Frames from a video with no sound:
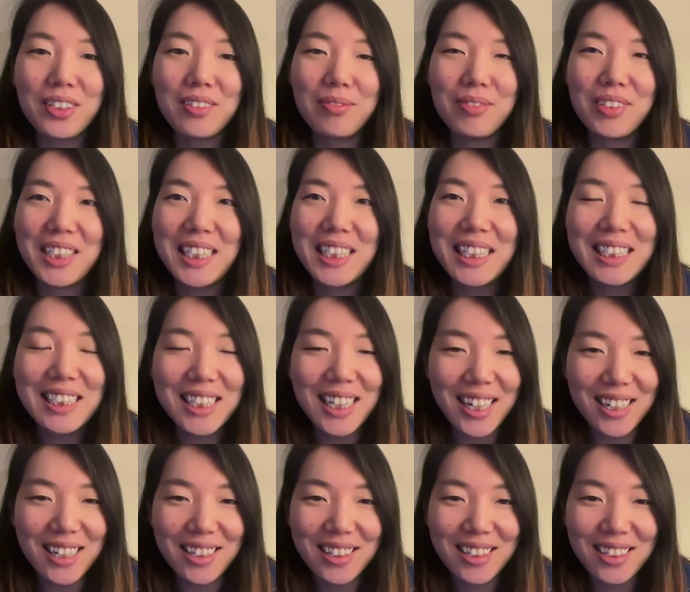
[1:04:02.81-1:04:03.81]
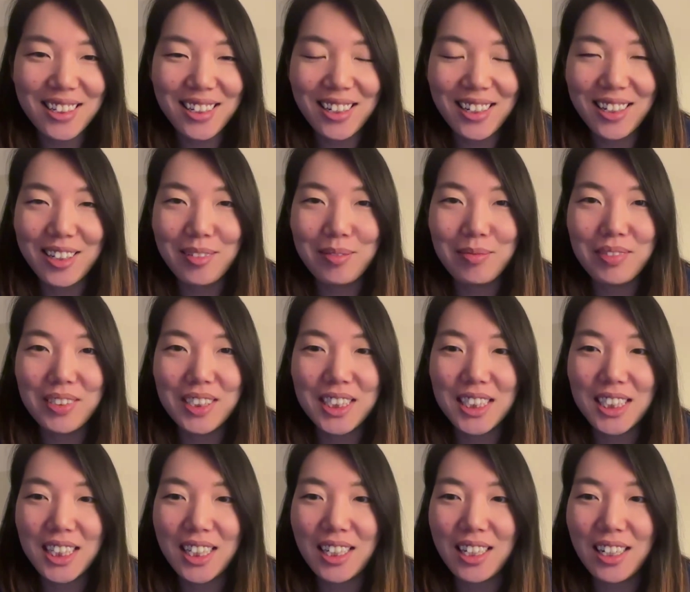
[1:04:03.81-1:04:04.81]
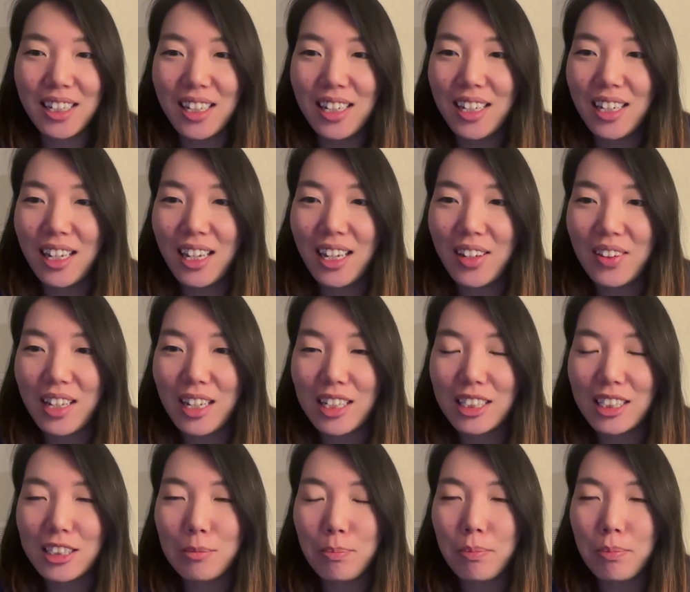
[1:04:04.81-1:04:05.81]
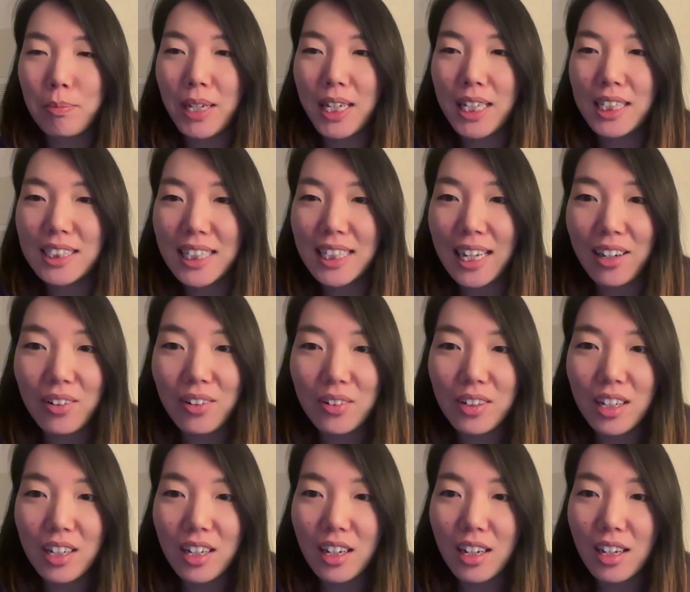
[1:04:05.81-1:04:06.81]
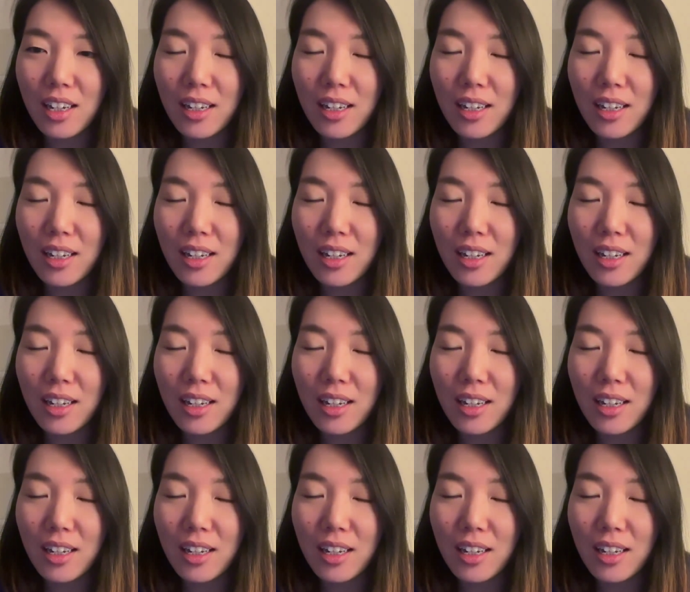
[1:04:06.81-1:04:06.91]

I'm really excited to see how that pans out.